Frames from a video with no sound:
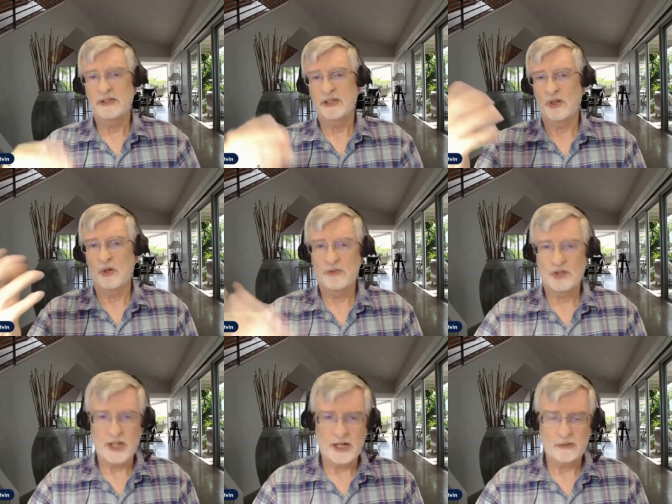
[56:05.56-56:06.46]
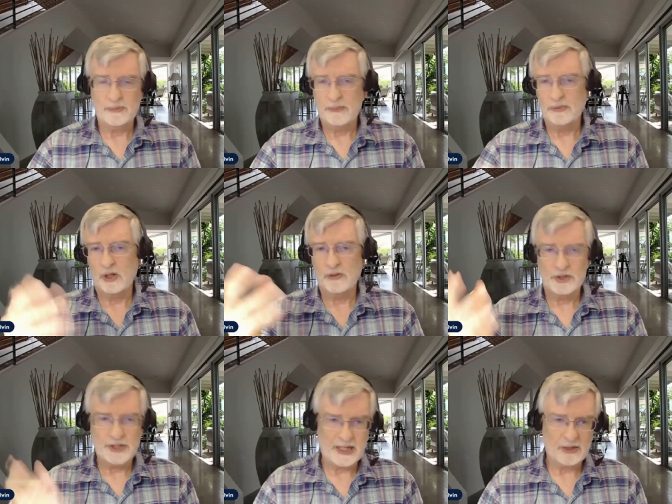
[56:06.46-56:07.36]
and overshadow people.
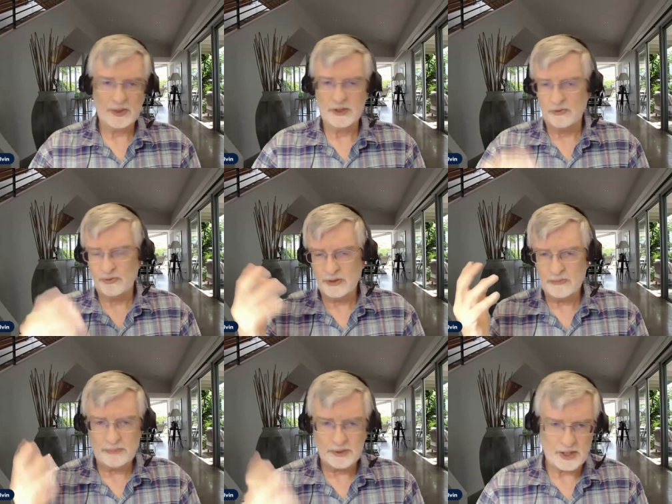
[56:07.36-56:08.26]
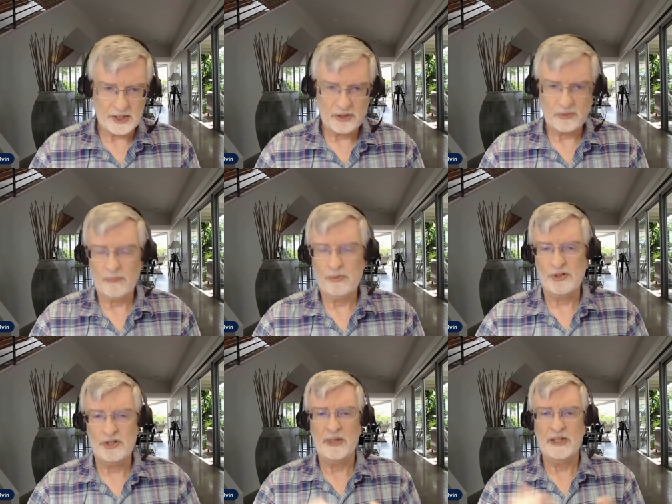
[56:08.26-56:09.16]
Overshadowing is a form of possession where a
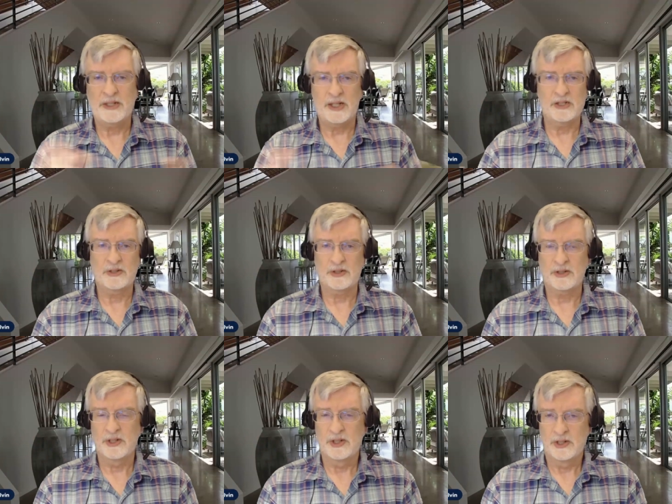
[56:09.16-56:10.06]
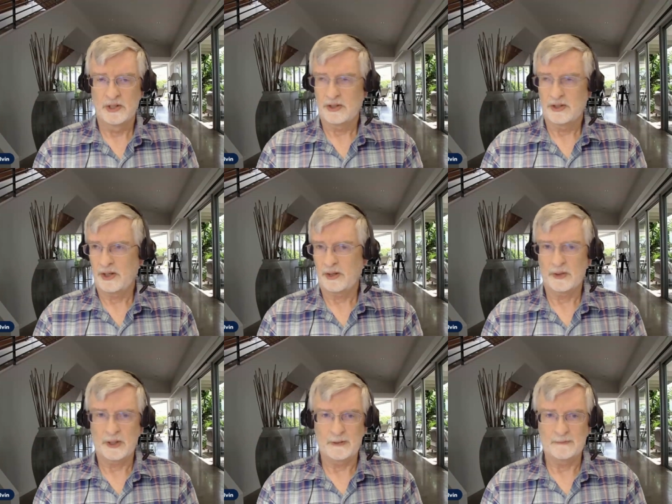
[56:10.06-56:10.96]
person maintains their their
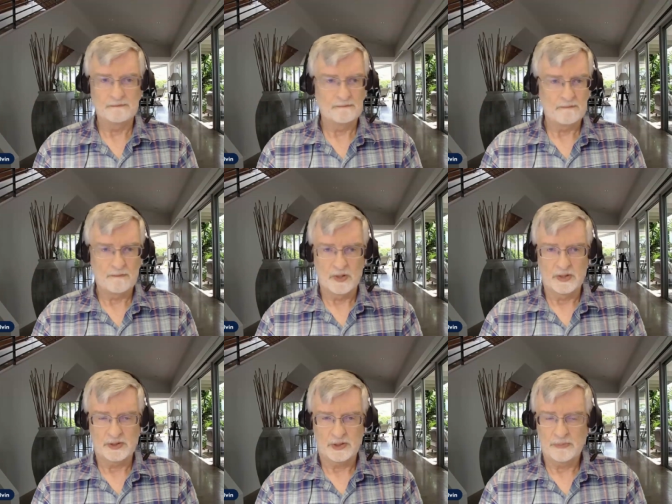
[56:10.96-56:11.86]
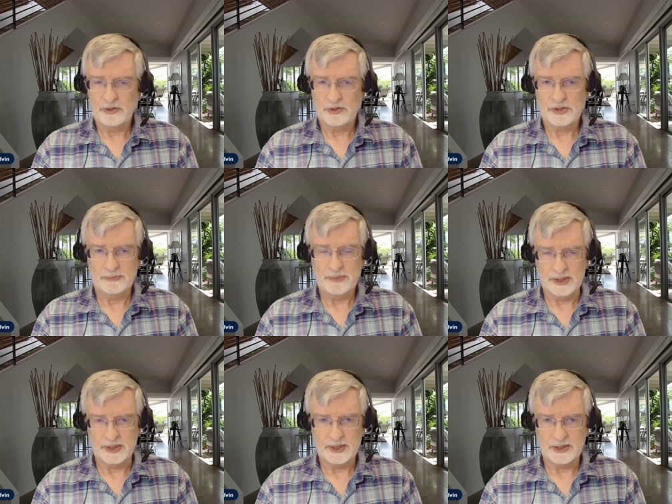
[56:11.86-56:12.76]
um, their mental
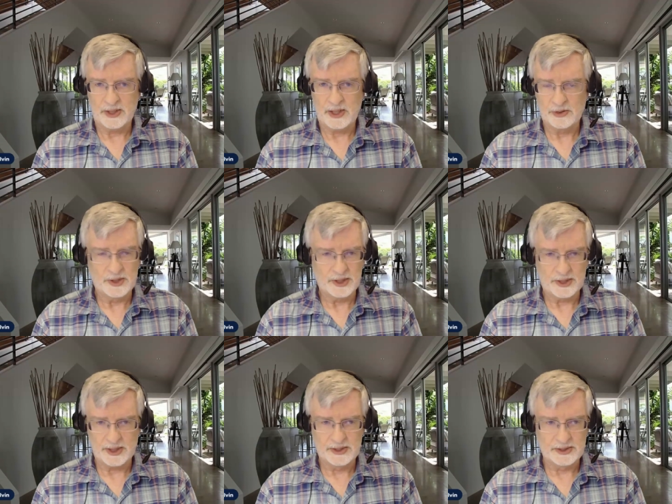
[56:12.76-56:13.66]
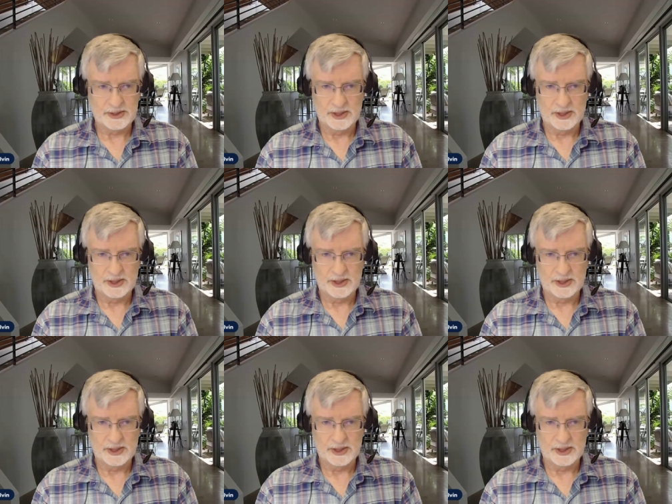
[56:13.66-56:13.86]
stability. They're not lunatics,